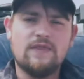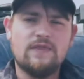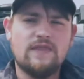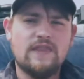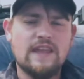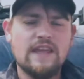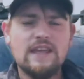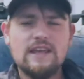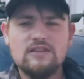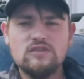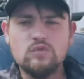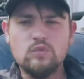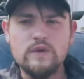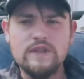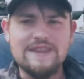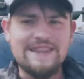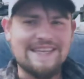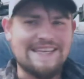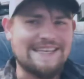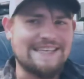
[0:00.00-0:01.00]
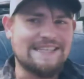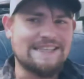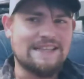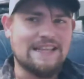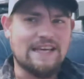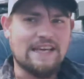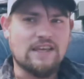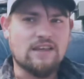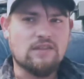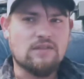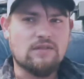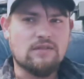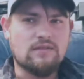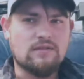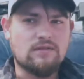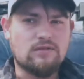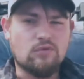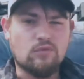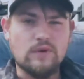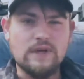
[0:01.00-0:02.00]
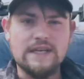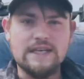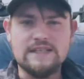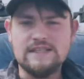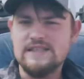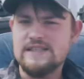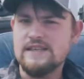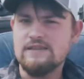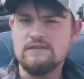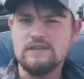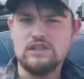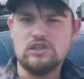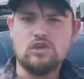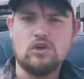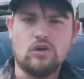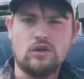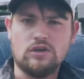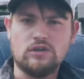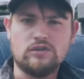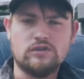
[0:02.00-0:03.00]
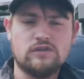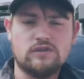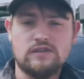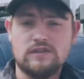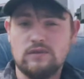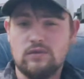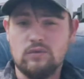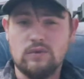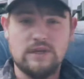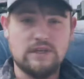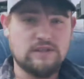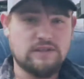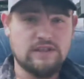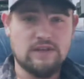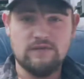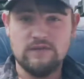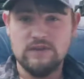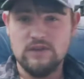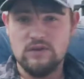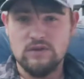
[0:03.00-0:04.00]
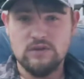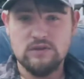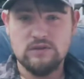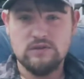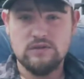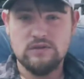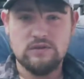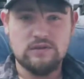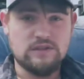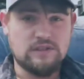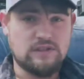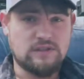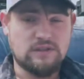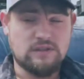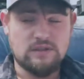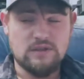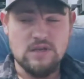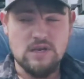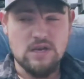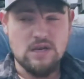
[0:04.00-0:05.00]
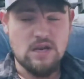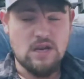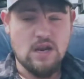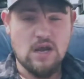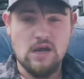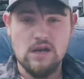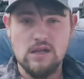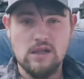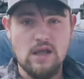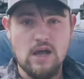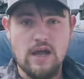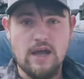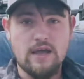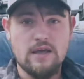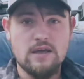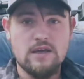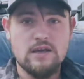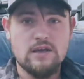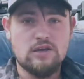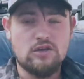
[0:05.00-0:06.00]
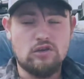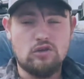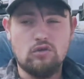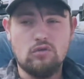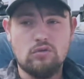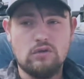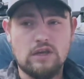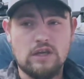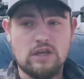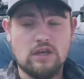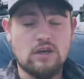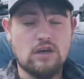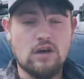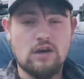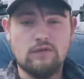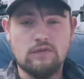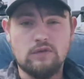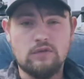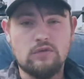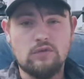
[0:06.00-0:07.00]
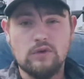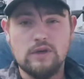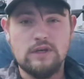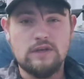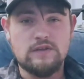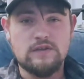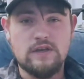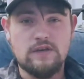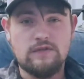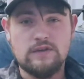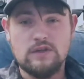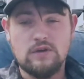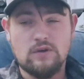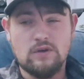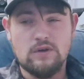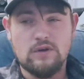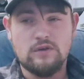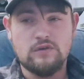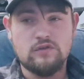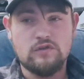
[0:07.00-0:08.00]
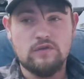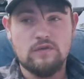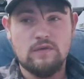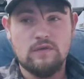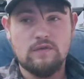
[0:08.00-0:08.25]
think it's within like 3 to 7 yards. 3 to 7 yards, not a lot. You can cover 3 to 7 yards